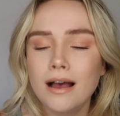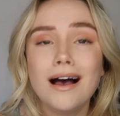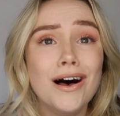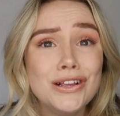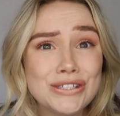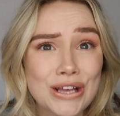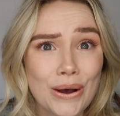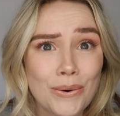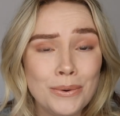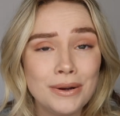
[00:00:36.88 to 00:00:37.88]

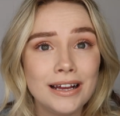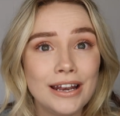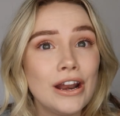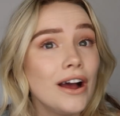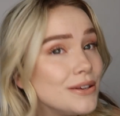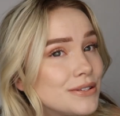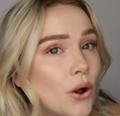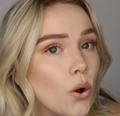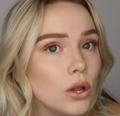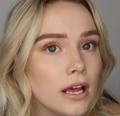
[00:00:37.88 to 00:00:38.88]
Also, not using
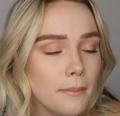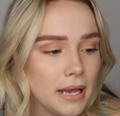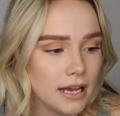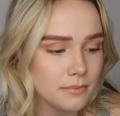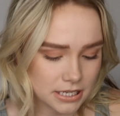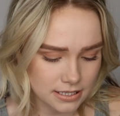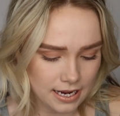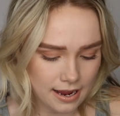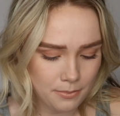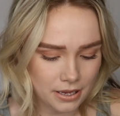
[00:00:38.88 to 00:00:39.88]
a whole lot of makeup
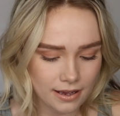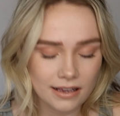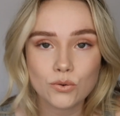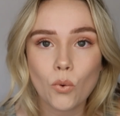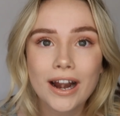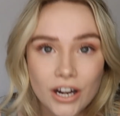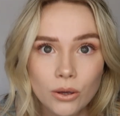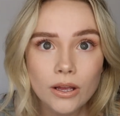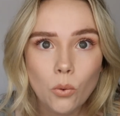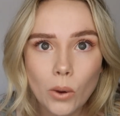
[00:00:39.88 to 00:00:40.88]
today because why are
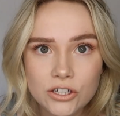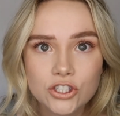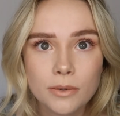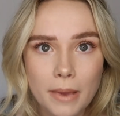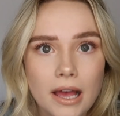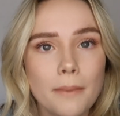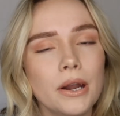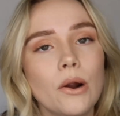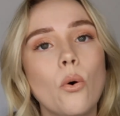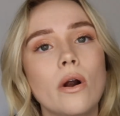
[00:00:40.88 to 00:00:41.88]
you gonna waste your makeup
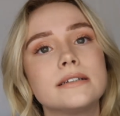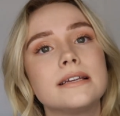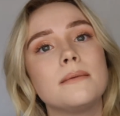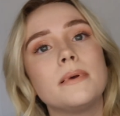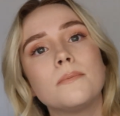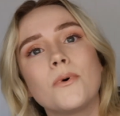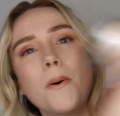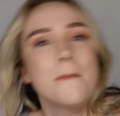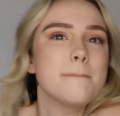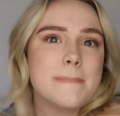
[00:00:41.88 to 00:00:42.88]
in a quarantine,
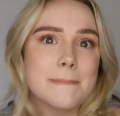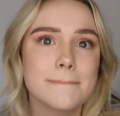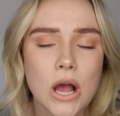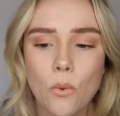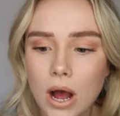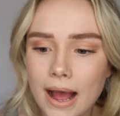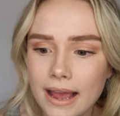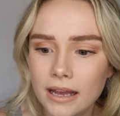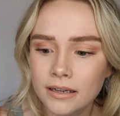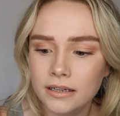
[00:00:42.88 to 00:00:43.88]
people?
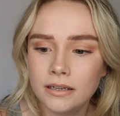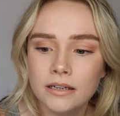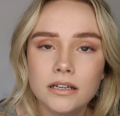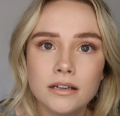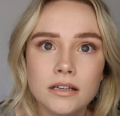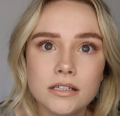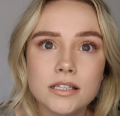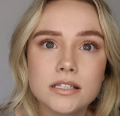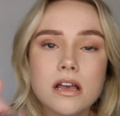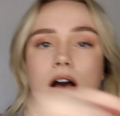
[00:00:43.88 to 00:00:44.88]
Why?
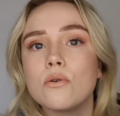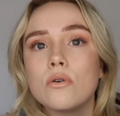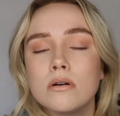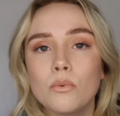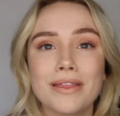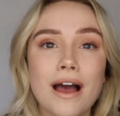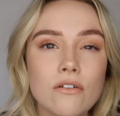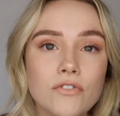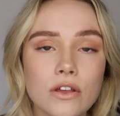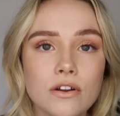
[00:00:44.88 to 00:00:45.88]
So,
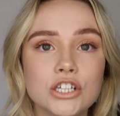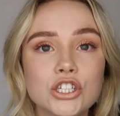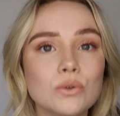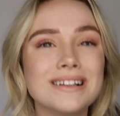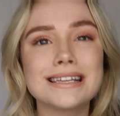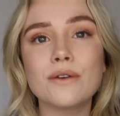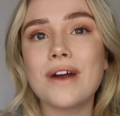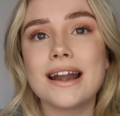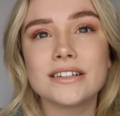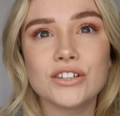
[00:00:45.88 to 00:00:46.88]
without further ado, let's get
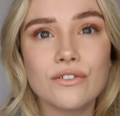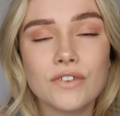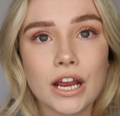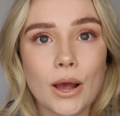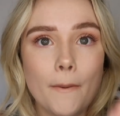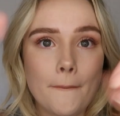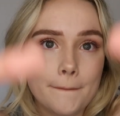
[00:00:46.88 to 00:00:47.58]
right into the video.